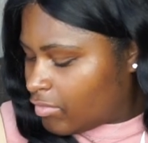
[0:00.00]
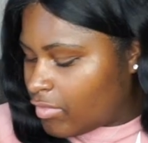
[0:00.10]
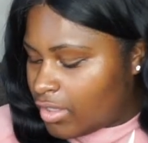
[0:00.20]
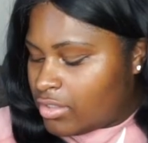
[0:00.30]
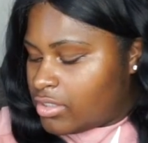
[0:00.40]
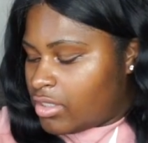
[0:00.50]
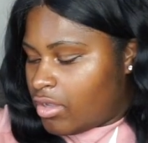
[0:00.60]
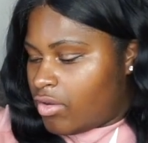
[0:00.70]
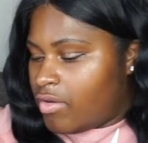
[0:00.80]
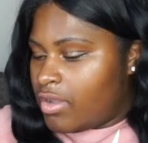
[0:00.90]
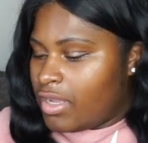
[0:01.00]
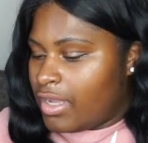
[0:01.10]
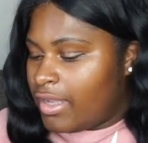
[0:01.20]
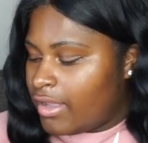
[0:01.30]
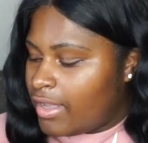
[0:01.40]
So
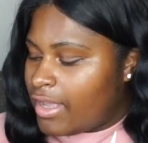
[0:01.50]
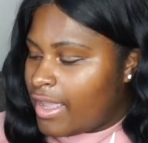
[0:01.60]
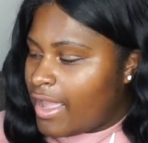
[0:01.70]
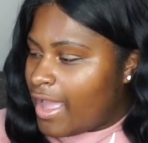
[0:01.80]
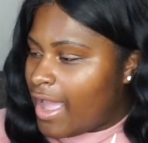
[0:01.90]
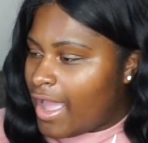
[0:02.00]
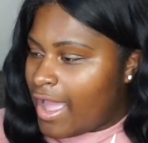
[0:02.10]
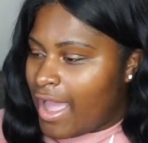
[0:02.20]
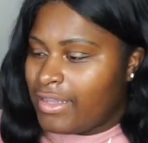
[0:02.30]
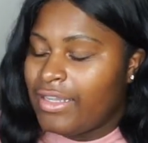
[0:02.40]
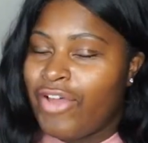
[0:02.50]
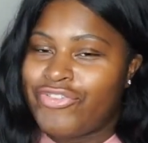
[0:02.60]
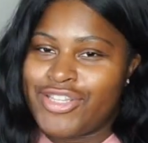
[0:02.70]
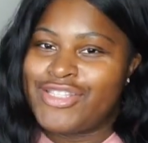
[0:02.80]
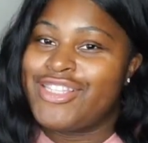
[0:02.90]
I
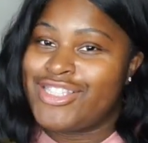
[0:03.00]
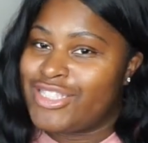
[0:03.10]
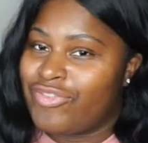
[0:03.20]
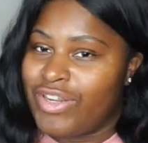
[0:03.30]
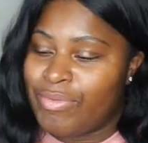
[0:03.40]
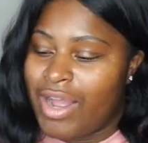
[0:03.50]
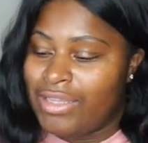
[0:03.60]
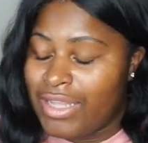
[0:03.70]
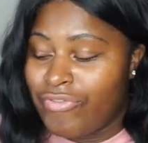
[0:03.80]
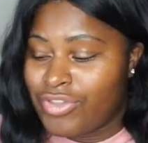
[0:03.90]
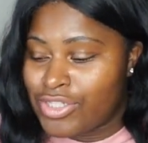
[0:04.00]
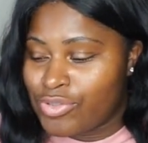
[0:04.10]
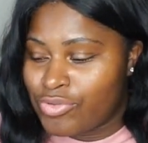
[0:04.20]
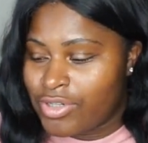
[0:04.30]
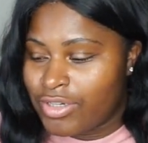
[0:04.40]
left this is the funny part. I left the
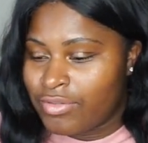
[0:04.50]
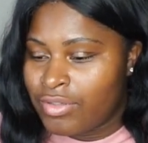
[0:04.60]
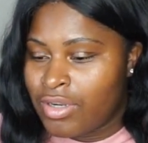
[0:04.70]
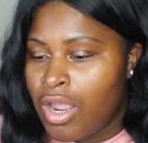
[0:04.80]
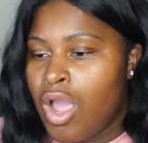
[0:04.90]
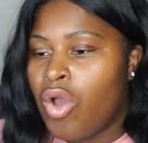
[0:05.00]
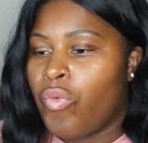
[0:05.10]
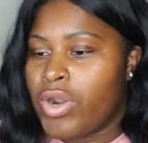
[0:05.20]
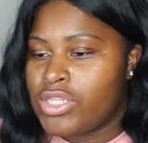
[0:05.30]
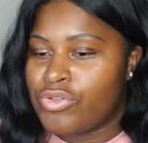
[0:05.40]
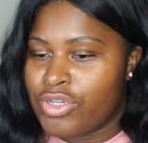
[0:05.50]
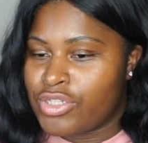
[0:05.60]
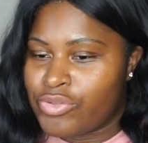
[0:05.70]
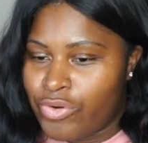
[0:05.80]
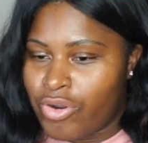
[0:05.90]
store, went to
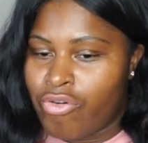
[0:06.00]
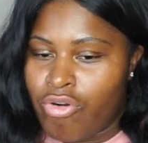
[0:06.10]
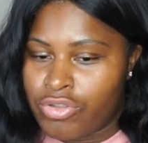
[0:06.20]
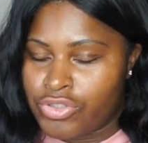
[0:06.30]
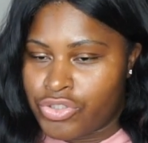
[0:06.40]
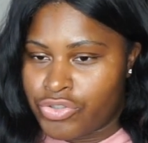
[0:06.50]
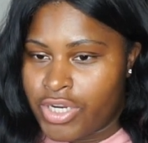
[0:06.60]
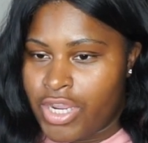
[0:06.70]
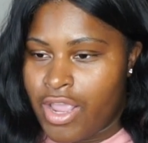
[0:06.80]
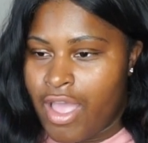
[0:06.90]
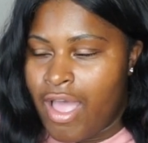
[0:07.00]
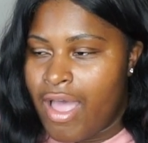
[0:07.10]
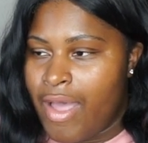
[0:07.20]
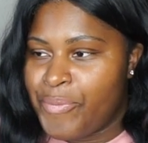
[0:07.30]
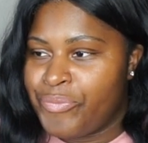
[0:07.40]
a store across the street.
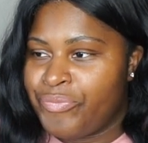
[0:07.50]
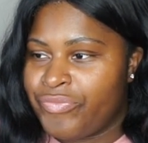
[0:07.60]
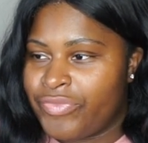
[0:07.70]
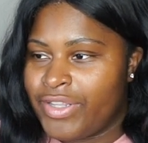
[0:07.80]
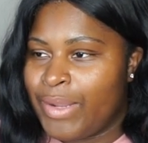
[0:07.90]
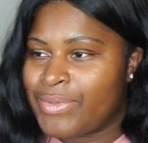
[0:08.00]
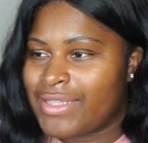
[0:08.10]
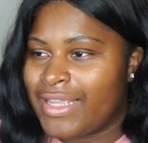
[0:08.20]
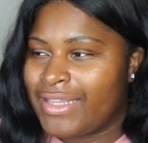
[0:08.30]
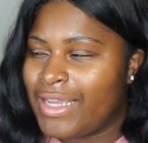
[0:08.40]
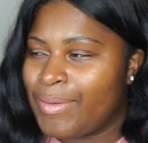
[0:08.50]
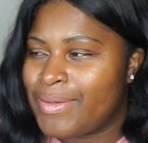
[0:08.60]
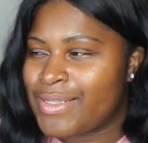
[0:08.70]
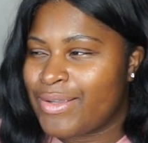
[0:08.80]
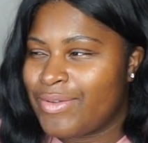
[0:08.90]
Then I was like thinking, I
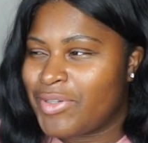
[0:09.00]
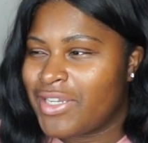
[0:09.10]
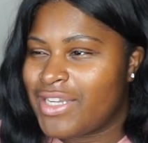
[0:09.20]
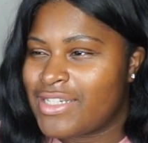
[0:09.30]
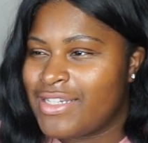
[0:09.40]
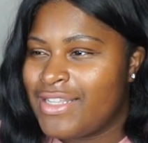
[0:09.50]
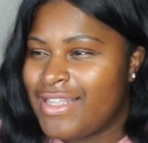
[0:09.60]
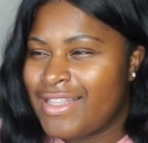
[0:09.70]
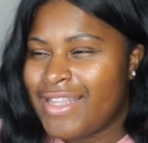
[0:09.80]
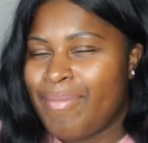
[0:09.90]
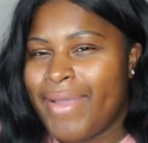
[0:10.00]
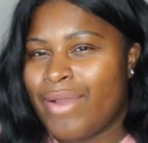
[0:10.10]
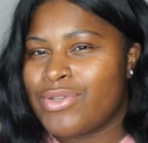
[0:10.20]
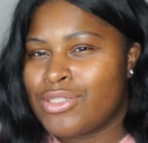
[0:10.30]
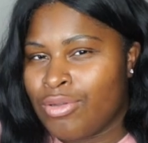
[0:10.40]
was like, oh my gosh, that
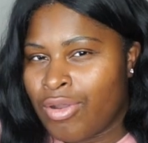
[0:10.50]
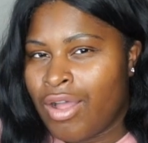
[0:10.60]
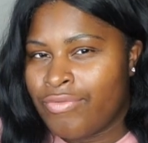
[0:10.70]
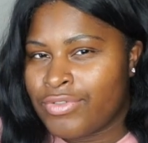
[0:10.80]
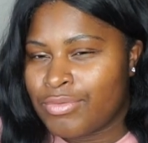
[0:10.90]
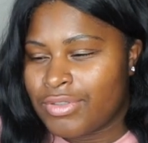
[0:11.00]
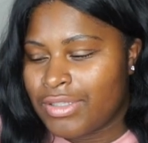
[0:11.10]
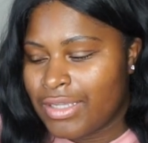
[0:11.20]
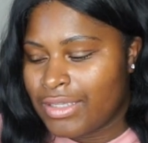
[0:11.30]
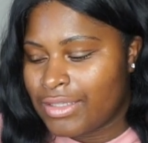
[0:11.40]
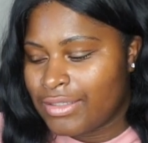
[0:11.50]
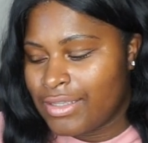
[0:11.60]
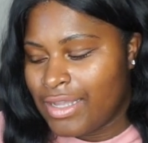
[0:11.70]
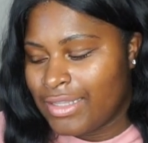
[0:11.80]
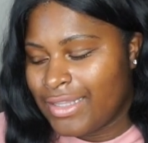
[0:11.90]
bag was so comfortable. Like,
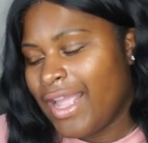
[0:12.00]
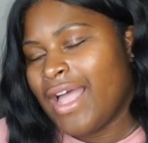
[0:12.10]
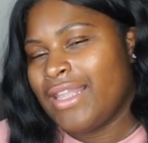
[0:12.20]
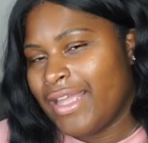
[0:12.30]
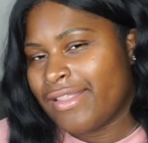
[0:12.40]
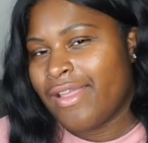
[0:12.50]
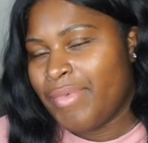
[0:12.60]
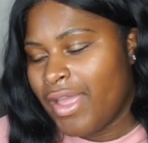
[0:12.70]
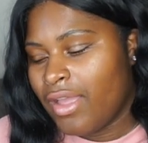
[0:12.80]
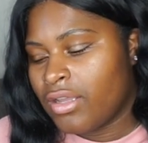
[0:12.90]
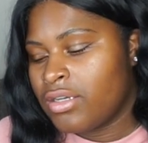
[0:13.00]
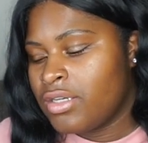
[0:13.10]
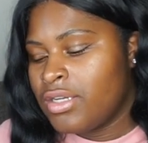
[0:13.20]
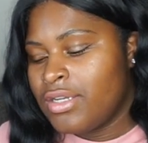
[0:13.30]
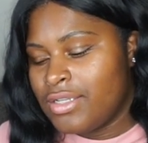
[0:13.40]
I think I like that bag.
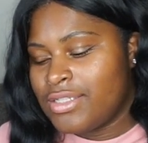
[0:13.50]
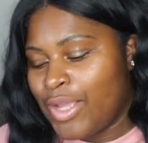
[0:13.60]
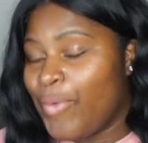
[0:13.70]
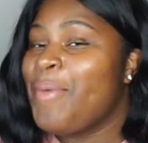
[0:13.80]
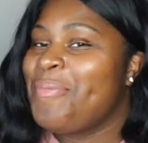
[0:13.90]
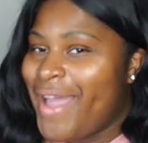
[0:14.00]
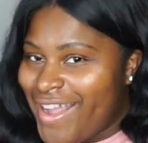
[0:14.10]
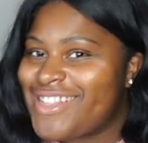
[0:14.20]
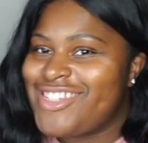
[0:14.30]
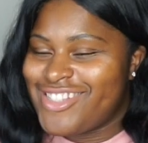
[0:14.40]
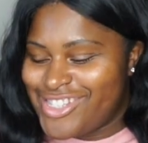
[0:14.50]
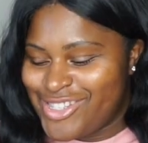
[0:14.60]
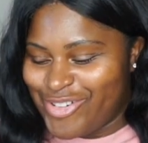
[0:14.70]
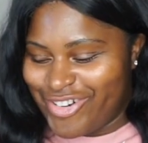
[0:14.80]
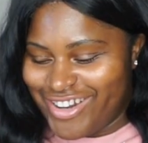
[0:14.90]
So I went back to the
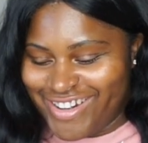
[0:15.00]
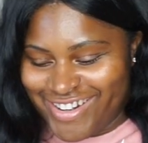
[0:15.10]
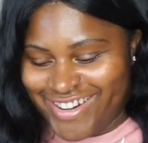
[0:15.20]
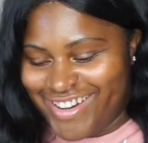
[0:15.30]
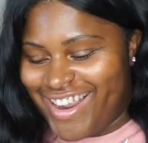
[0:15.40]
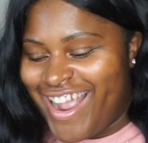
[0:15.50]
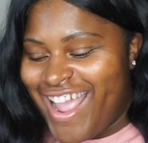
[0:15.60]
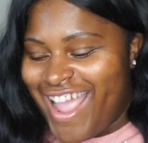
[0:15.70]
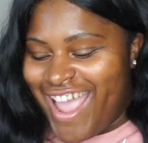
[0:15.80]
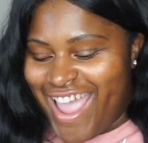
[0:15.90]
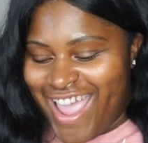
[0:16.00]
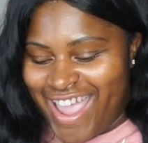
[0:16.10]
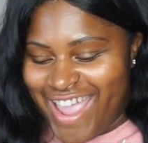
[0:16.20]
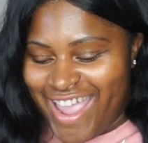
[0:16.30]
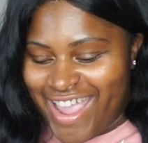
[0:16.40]
store
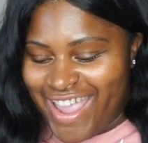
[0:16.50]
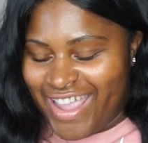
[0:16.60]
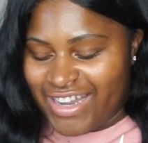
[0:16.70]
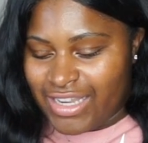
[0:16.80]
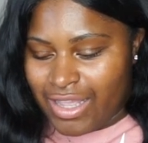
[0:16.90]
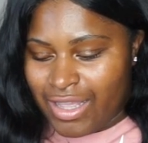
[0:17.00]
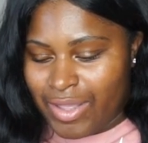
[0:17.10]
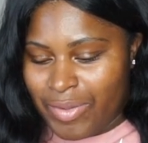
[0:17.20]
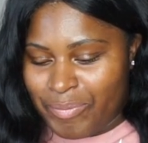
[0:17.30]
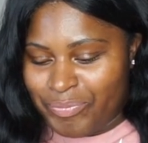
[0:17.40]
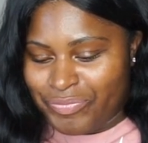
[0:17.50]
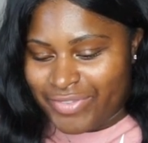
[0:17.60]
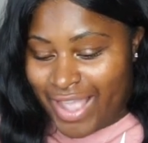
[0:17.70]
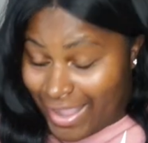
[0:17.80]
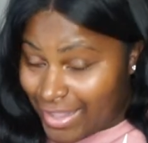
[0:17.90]
and
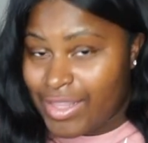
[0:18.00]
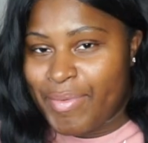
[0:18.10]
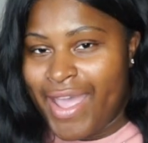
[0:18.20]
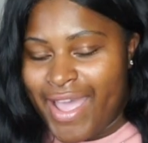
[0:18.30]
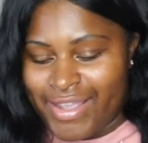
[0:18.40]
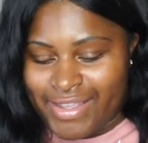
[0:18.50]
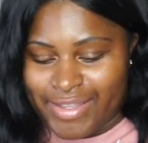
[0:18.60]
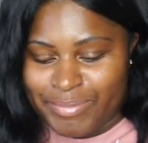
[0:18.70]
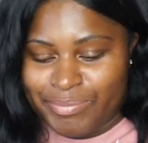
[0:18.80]
I got the bag.